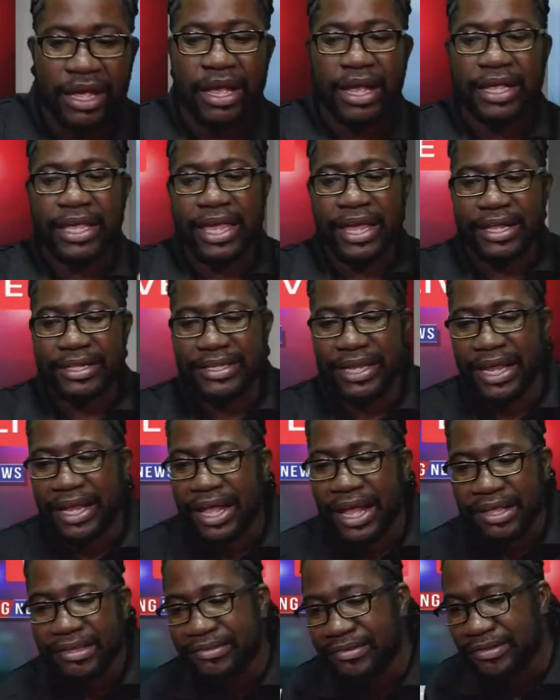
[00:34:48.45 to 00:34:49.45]

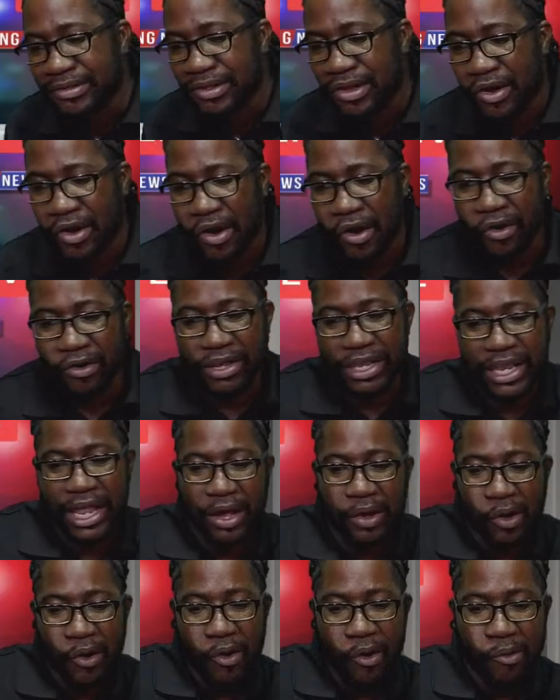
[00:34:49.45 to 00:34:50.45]
caretakers
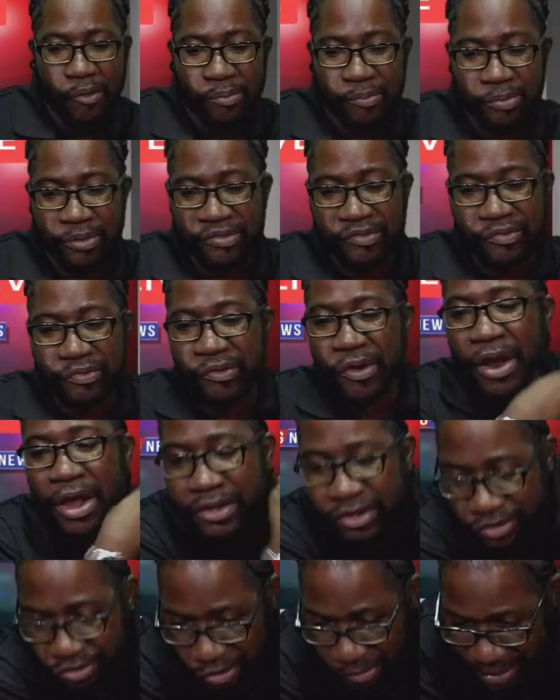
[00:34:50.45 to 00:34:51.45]
or
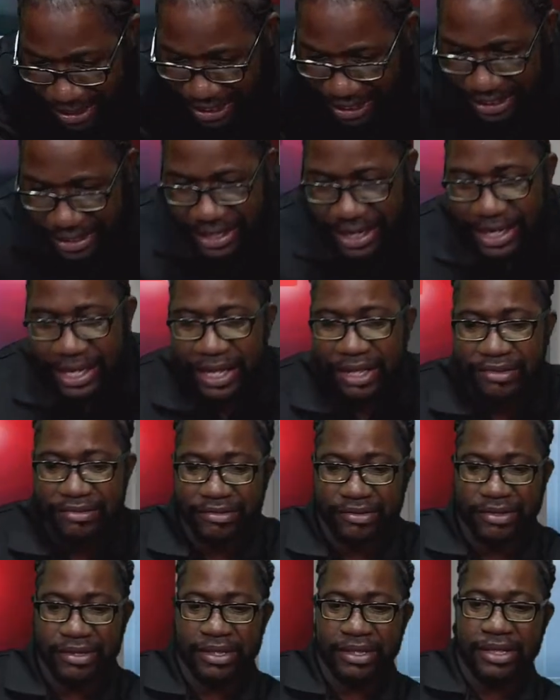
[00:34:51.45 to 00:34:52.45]
preferred to be
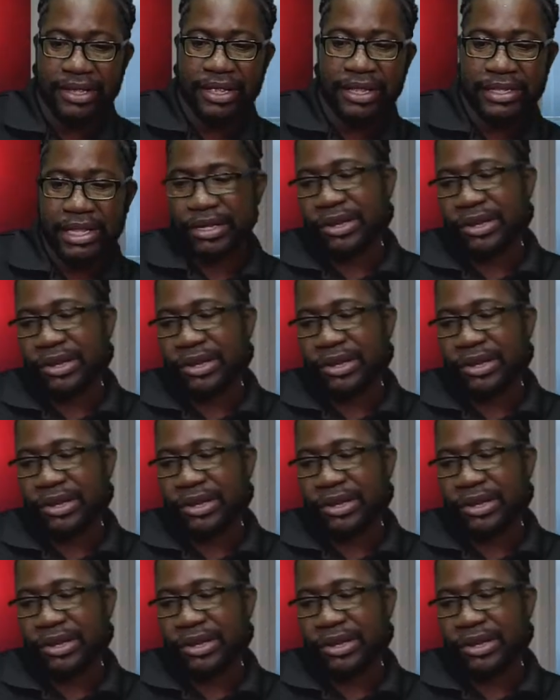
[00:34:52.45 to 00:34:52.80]
caretakers than